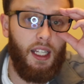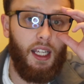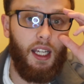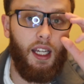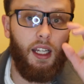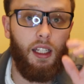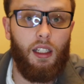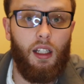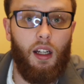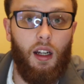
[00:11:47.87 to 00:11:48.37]

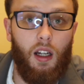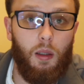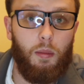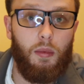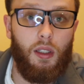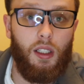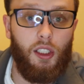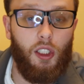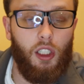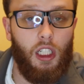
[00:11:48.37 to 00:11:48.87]
and
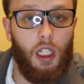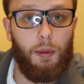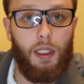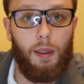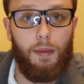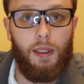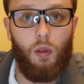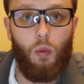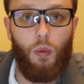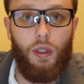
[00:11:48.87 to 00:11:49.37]
a good
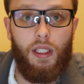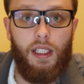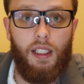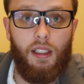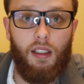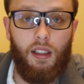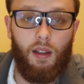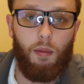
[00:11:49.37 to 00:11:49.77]
upcoming week.